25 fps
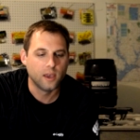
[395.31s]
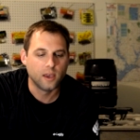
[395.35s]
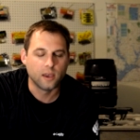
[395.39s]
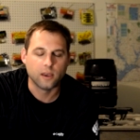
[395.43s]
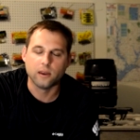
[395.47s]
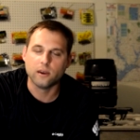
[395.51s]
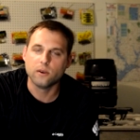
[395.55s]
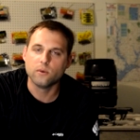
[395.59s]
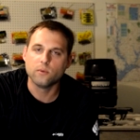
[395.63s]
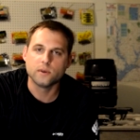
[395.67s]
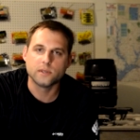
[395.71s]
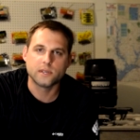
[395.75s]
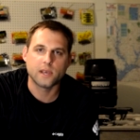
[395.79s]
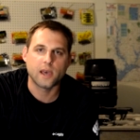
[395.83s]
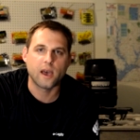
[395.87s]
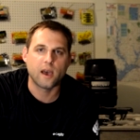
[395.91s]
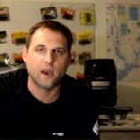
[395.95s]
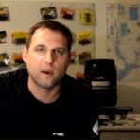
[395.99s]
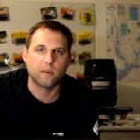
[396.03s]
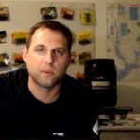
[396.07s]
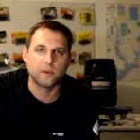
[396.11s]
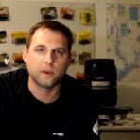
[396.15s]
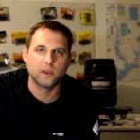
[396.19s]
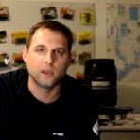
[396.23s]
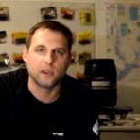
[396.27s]
And it was
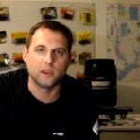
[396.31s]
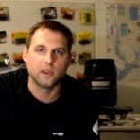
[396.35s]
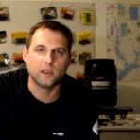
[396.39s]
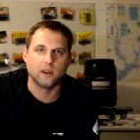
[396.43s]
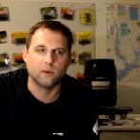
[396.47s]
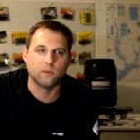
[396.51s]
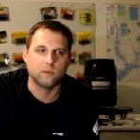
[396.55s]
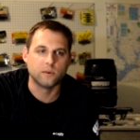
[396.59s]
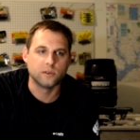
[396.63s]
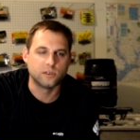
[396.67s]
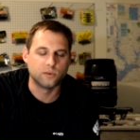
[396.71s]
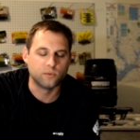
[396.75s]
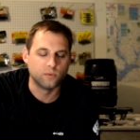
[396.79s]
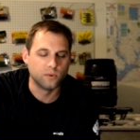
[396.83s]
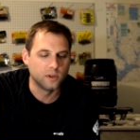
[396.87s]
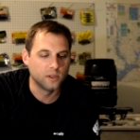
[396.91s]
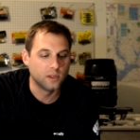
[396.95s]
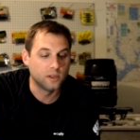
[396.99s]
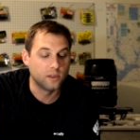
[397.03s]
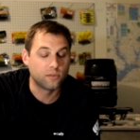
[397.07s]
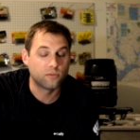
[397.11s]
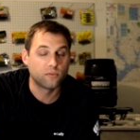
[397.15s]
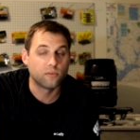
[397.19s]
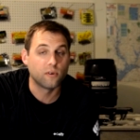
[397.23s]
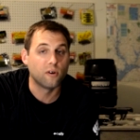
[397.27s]
happening, and it was
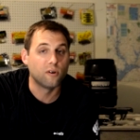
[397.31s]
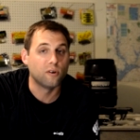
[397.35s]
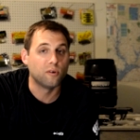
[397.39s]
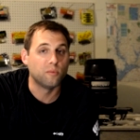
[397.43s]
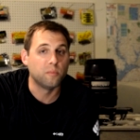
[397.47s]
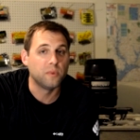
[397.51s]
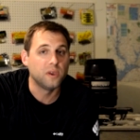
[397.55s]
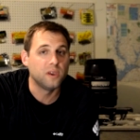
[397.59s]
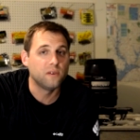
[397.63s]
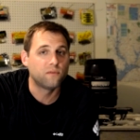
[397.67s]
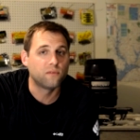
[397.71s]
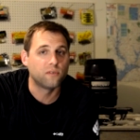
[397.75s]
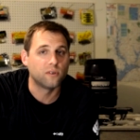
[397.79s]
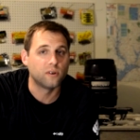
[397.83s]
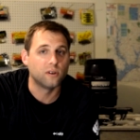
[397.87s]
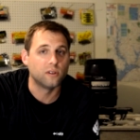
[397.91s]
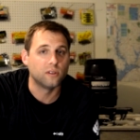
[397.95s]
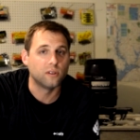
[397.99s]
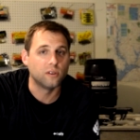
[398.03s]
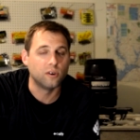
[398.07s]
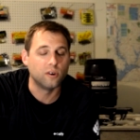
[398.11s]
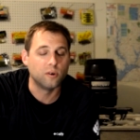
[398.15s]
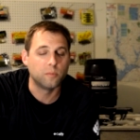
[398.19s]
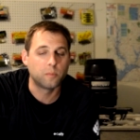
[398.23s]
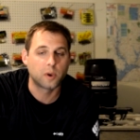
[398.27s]
really throwing me for a
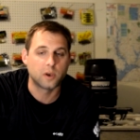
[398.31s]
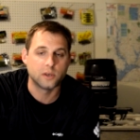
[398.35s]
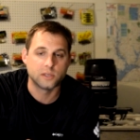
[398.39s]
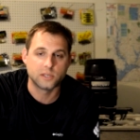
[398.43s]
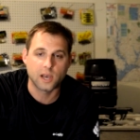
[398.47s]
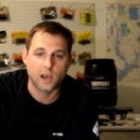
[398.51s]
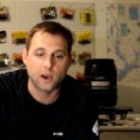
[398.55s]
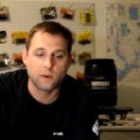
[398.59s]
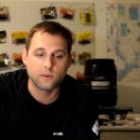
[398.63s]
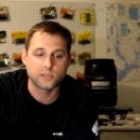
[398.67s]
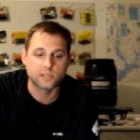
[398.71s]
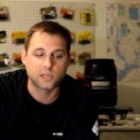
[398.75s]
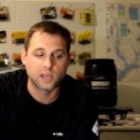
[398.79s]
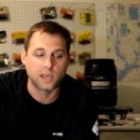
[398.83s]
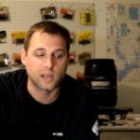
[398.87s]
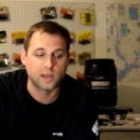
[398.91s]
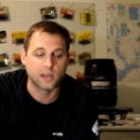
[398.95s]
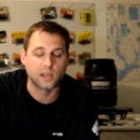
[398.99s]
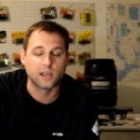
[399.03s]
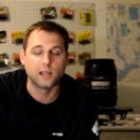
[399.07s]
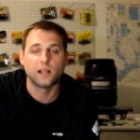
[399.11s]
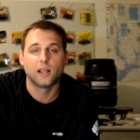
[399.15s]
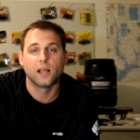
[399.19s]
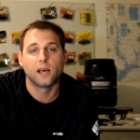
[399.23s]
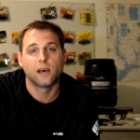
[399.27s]
loop because I was
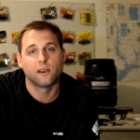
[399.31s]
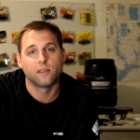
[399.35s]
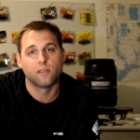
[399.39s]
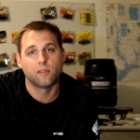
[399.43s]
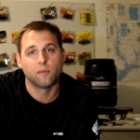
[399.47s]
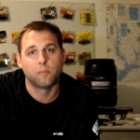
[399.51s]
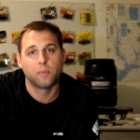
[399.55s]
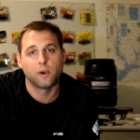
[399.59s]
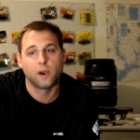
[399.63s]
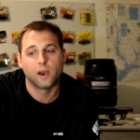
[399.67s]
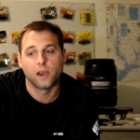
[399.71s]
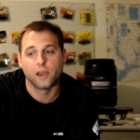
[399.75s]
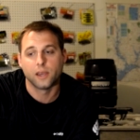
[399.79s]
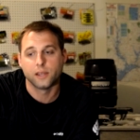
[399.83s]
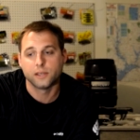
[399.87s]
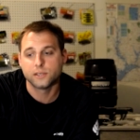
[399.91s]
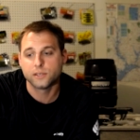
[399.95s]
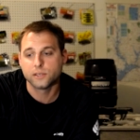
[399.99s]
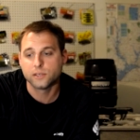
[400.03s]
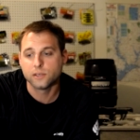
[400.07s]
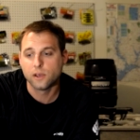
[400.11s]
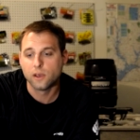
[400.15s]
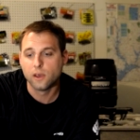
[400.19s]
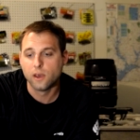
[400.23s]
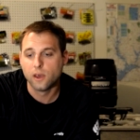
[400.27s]
getting a lot of the bites.